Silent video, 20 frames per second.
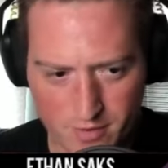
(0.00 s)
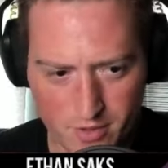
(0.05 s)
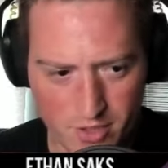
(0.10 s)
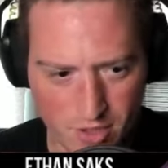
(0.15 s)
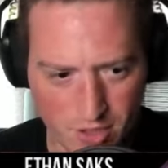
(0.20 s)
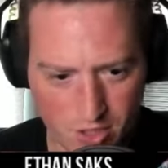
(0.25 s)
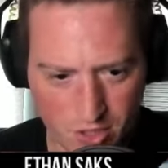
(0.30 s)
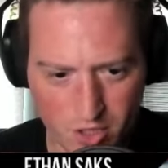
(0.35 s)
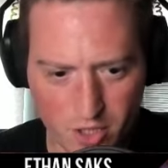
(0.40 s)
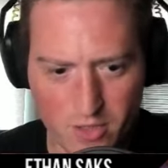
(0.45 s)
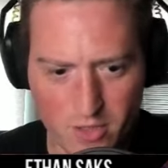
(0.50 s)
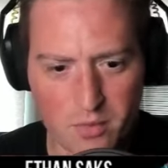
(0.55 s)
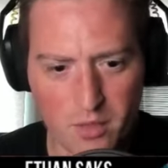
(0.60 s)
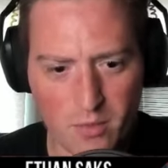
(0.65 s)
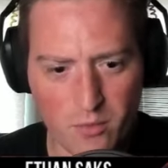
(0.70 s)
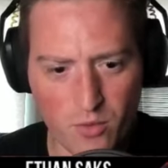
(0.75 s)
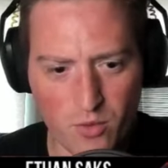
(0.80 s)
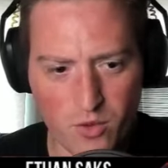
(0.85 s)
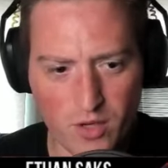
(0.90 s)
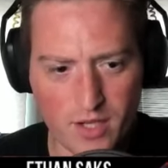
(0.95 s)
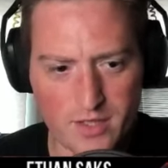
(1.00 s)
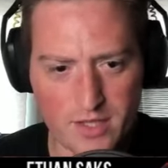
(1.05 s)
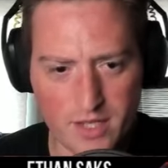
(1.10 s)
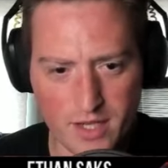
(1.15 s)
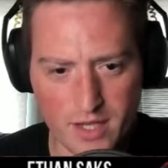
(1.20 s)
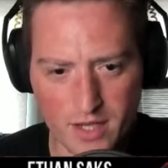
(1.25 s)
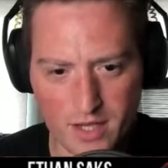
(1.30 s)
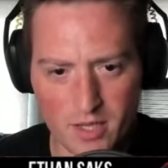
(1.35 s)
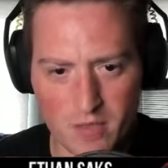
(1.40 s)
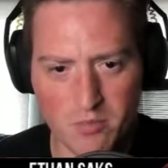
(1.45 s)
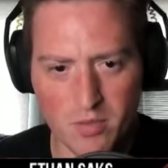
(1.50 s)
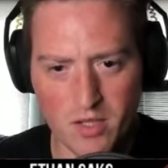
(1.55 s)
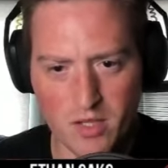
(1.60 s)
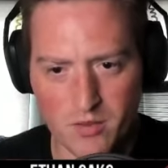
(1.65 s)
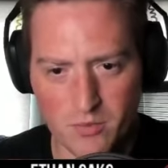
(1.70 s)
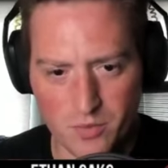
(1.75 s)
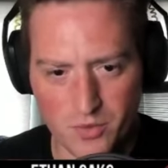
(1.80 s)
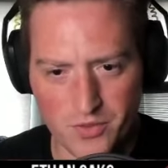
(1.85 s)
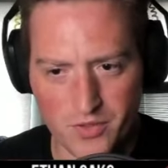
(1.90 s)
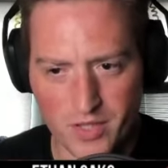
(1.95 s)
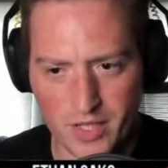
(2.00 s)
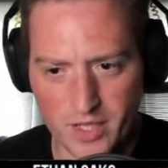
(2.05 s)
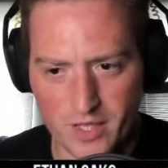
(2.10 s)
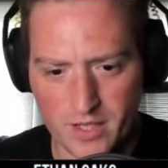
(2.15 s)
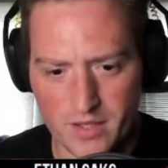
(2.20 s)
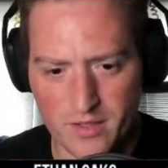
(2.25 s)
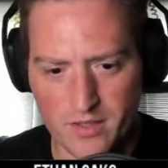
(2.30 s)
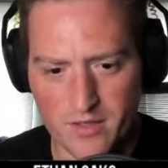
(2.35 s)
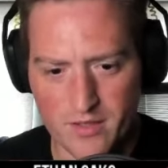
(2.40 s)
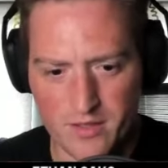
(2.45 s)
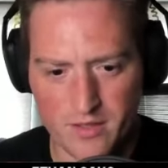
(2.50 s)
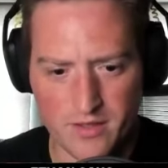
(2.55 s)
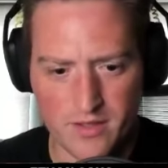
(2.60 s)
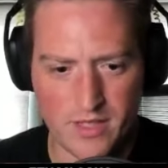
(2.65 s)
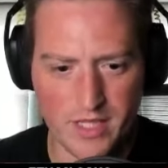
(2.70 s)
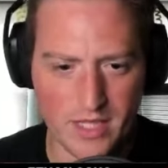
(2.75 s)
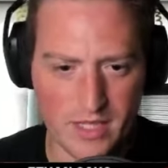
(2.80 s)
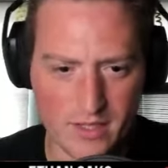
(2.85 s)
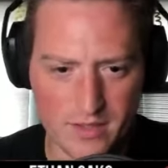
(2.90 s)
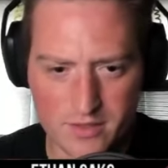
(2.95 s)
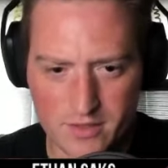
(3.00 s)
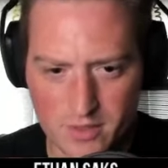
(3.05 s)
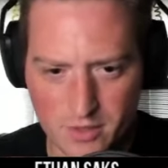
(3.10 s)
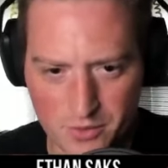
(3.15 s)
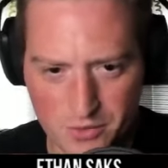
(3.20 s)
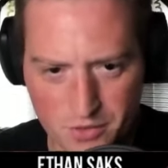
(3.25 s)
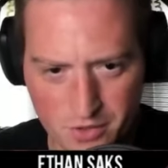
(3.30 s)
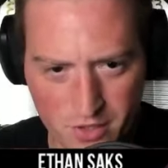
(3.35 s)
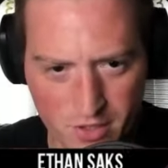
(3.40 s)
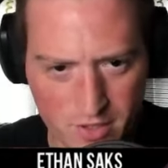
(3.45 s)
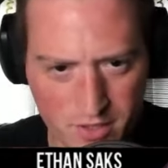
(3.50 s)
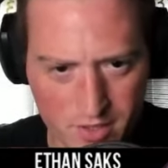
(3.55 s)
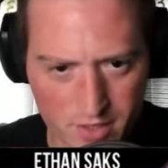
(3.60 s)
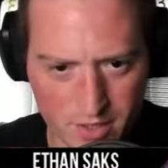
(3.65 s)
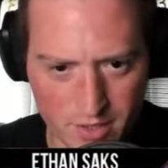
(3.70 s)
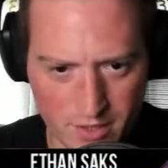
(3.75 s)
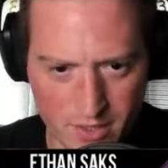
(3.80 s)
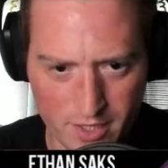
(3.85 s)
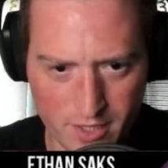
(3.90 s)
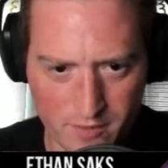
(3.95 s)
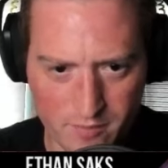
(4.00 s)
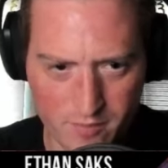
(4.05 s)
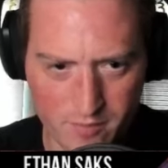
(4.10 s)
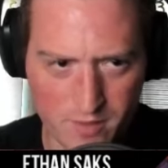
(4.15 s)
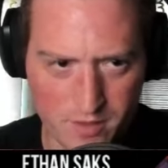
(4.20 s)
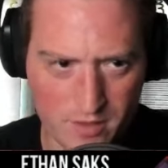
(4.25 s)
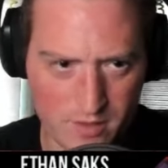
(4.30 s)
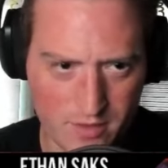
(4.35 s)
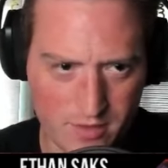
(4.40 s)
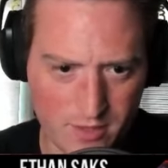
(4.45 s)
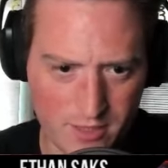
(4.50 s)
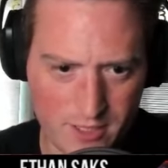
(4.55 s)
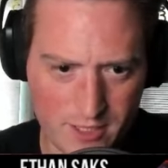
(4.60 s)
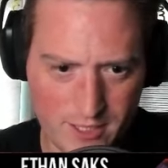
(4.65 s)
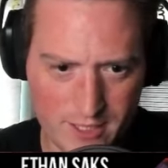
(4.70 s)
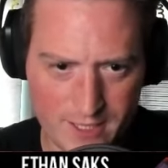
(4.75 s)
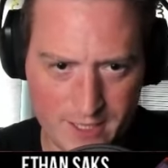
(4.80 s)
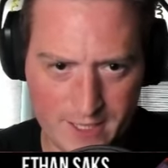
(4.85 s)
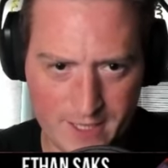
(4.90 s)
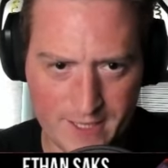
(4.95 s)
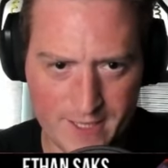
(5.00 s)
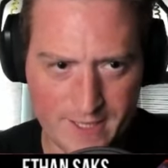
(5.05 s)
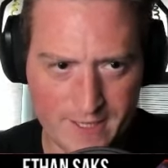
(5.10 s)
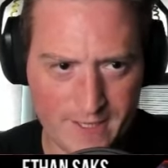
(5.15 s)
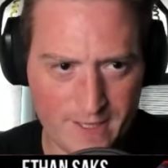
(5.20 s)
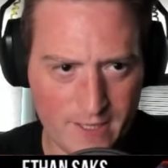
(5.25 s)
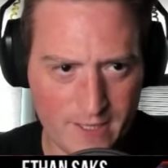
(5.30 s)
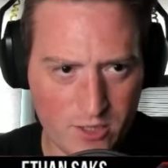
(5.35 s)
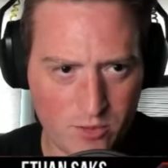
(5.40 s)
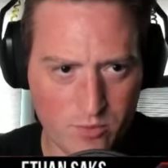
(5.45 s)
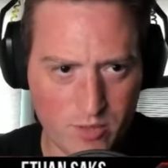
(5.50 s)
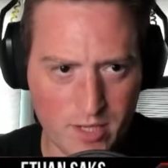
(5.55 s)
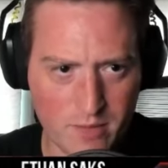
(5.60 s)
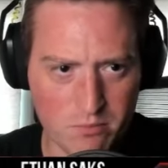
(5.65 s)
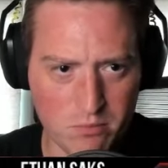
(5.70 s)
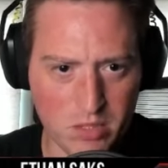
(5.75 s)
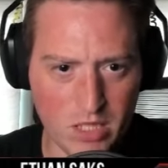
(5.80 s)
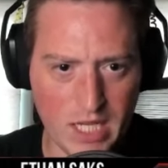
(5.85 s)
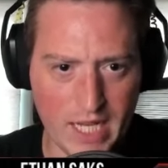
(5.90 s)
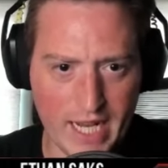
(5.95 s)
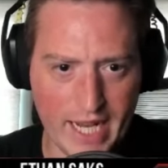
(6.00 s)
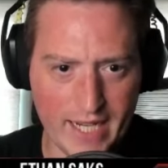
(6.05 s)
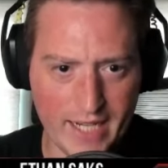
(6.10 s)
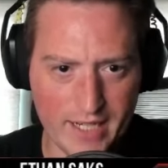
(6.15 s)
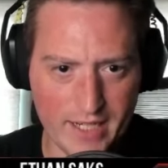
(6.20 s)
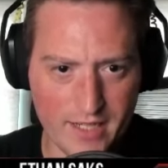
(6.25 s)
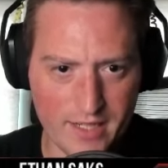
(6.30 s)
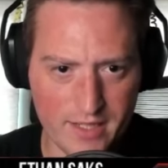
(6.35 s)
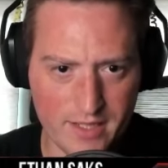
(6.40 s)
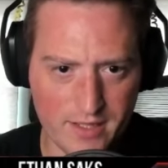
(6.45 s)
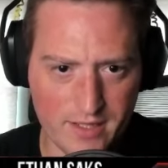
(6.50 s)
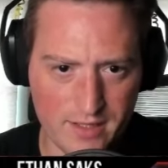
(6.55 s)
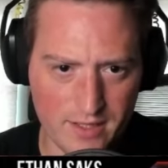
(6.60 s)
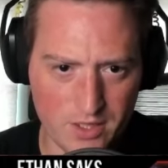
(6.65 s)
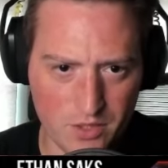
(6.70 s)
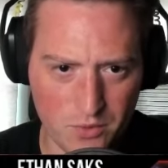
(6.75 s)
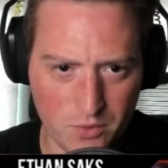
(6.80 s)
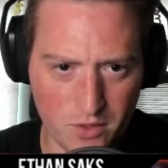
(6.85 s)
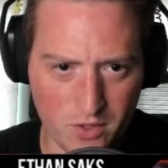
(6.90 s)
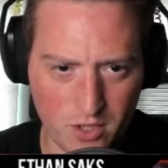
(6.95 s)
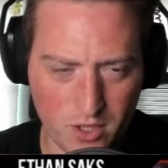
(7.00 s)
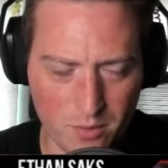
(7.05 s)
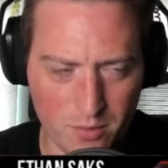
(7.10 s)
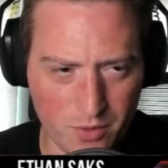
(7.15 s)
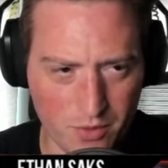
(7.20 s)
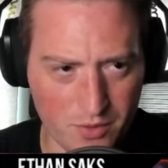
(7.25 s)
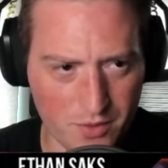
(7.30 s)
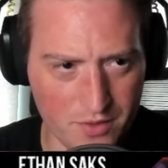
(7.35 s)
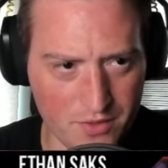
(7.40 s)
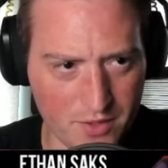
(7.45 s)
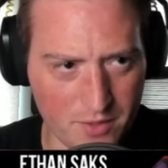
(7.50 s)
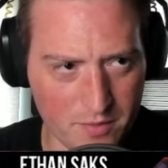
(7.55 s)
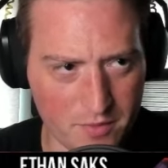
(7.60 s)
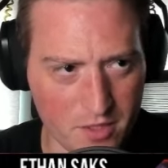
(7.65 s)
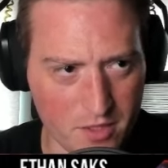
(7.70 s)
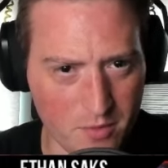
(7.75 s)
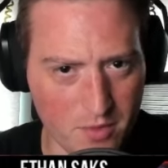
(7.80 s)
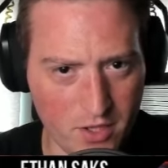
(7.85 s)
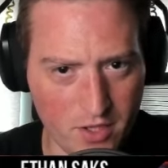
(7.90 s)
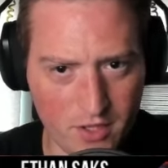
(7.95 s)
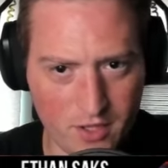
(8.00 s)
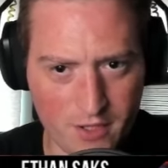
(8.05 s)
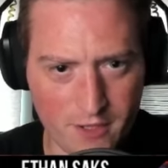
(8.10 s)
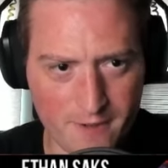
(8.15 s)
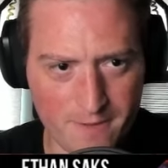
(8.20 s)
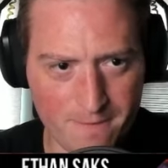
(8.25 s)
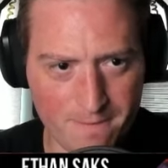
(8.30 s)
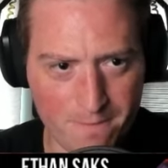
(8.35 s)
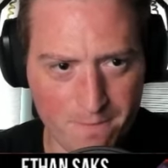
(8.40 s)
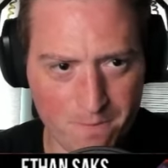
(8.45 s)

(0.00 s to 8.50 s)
Could be more exciting, but we'll take it. Getting us closer to Delirium. Red black is what our opponent seems to be on.